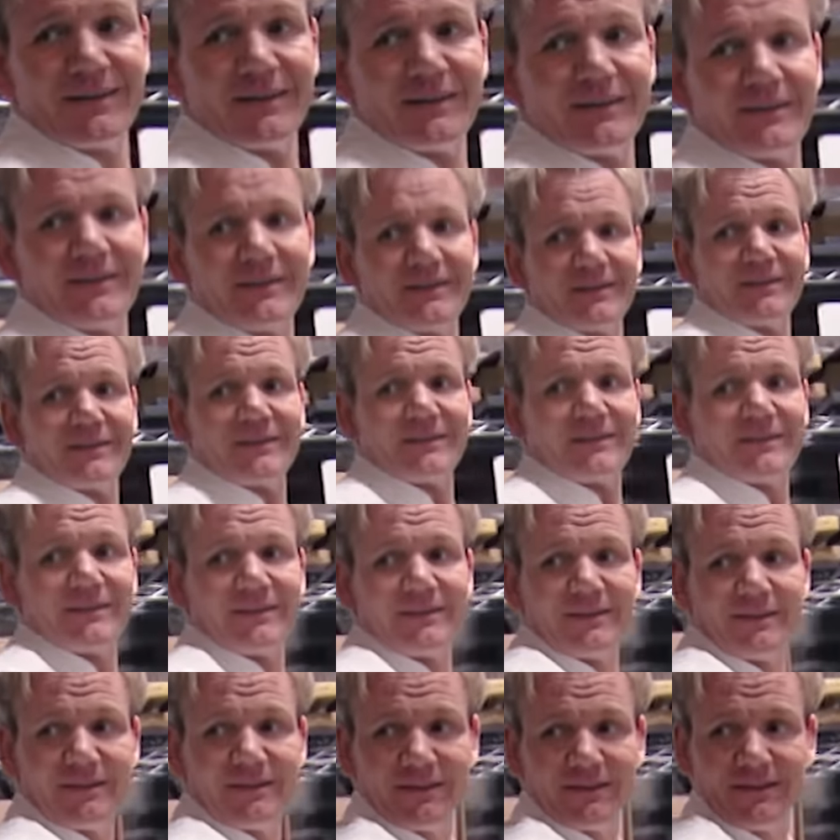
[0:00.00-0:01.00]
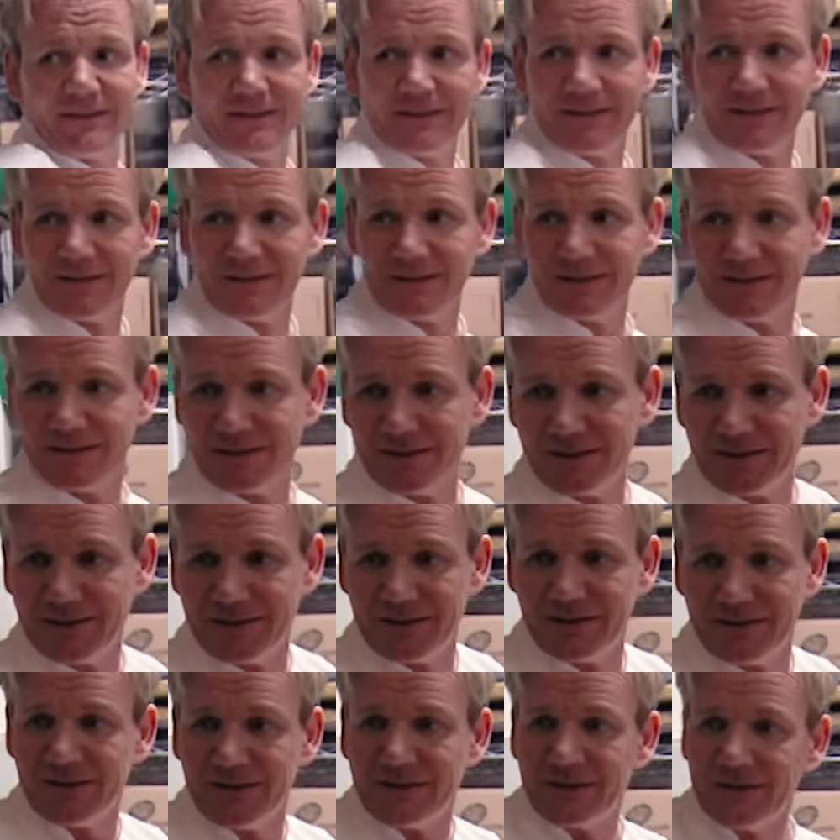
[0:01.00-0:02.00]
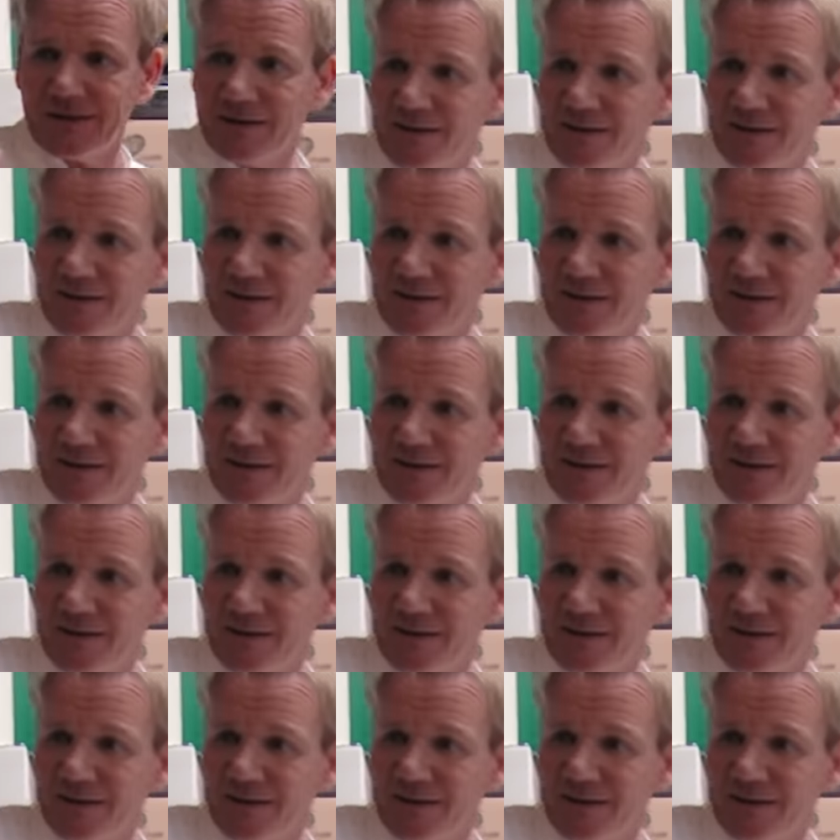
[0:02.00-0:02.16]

That was made the other day, and we